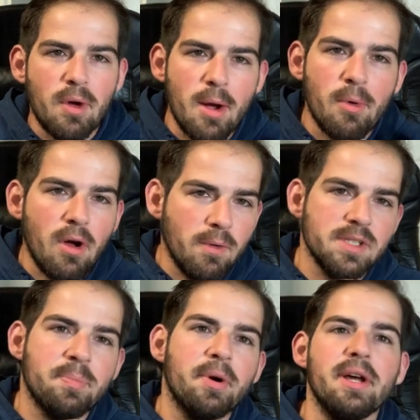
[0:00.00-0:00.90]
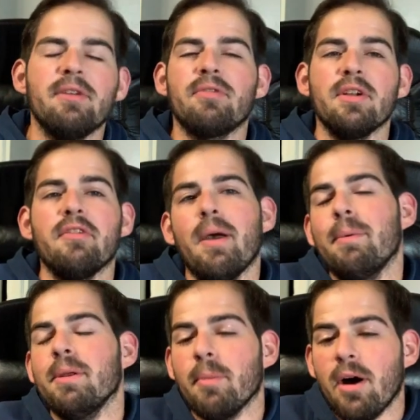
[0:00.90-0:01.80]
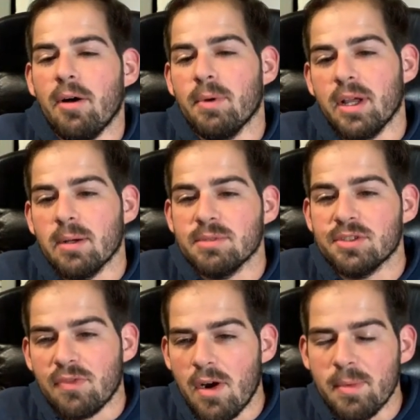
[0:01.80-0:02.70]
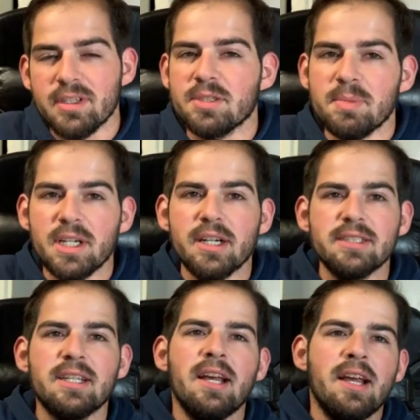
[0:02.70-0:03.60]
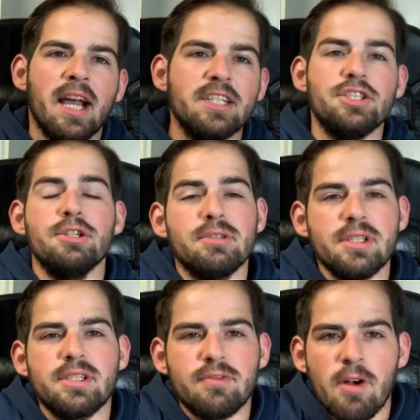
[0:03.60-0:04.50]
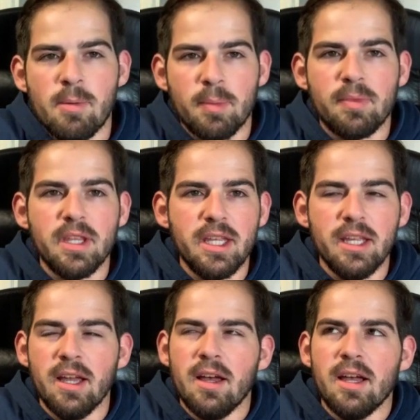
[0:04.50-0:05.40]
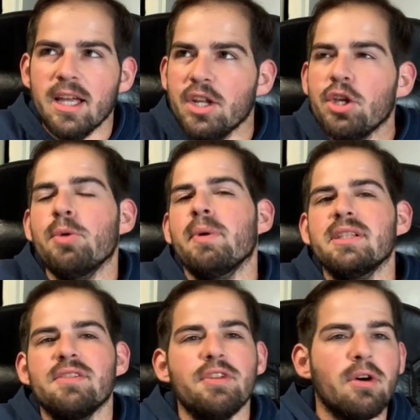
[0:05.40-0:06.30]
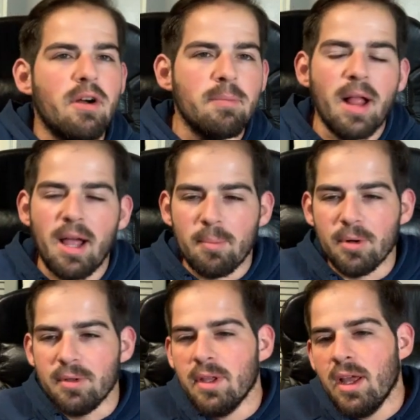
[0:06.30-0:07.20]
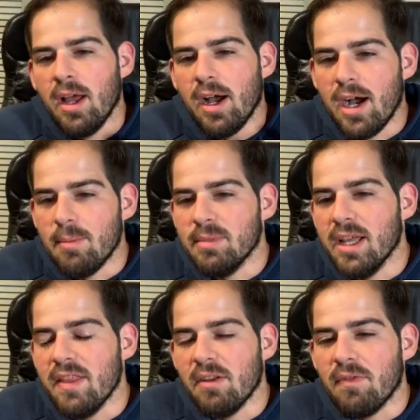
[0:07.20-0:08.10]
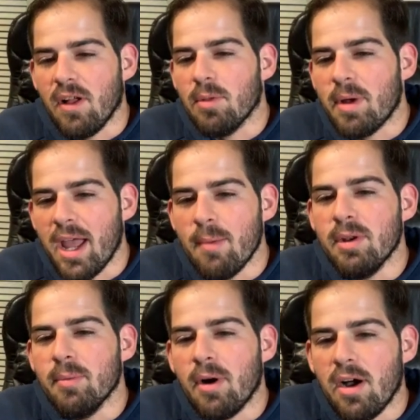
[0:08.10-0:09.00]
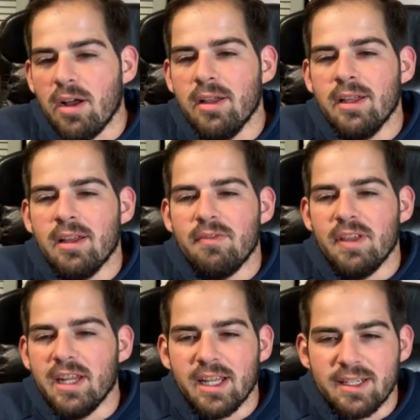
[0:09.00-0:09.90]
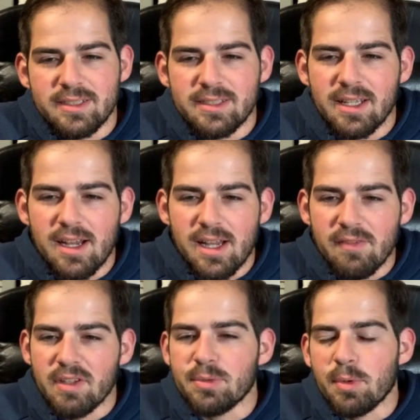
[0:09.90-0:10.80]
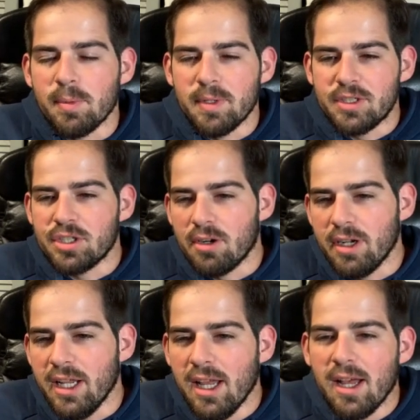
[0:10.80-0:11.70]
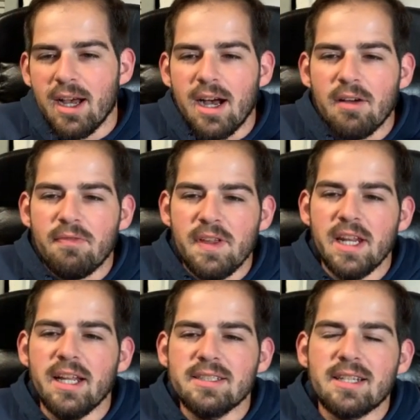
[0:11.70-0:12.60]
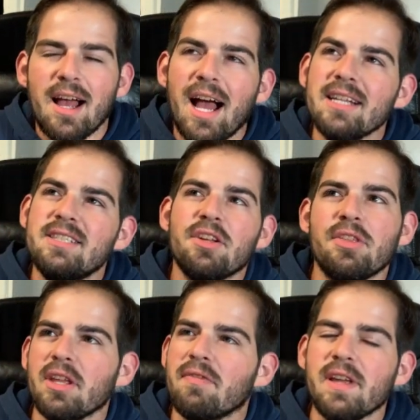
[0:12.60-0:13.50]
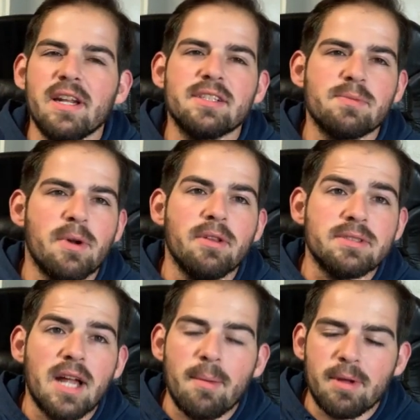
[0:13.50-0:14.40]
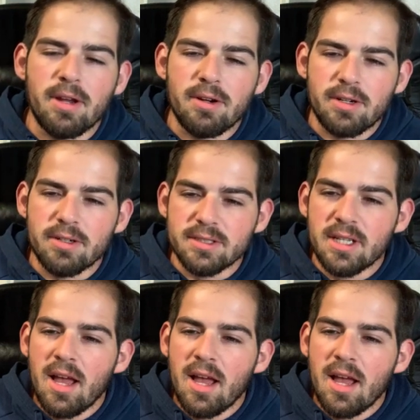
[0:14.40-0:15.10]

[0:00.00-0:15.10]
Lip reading: I will always put in front of Ebony Maw when it comes to farming, just because it's useless to farm up the Inhumans if you don't have Black Bolt. And then followed by Ebony Maw, Phoenix, Invisible Woman, and Shuri. Phoenix, I still think Phoenix is one of those top characters.